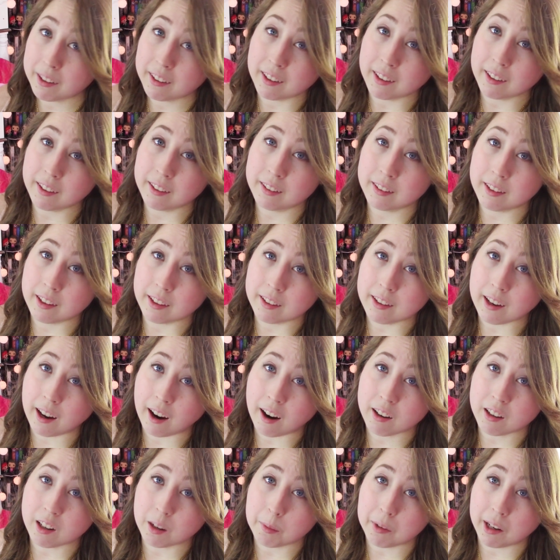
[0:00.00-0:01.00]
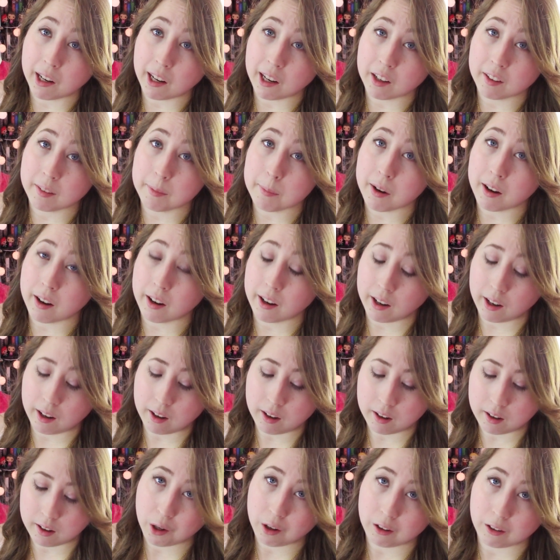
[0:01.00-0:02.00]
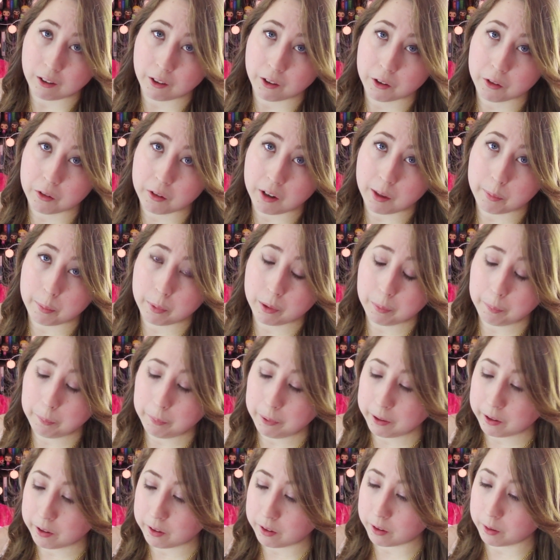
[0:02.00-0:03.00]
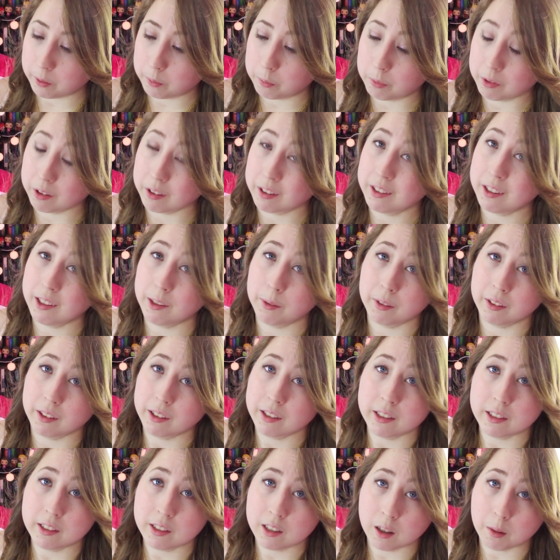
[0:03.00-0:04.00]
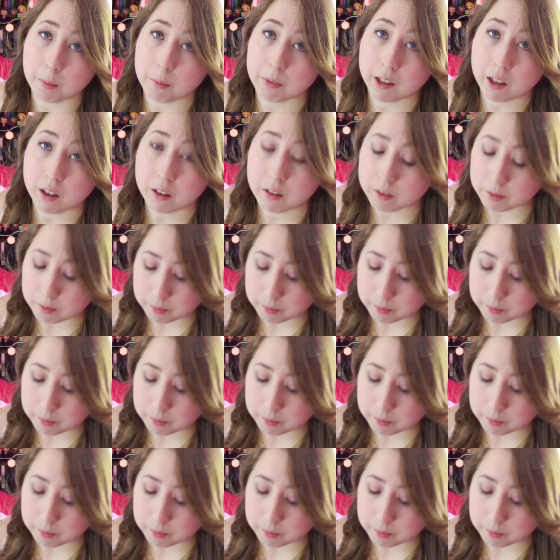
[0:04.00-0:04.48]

this the exact same day as my August wrap-up, so we'll see when this comes out.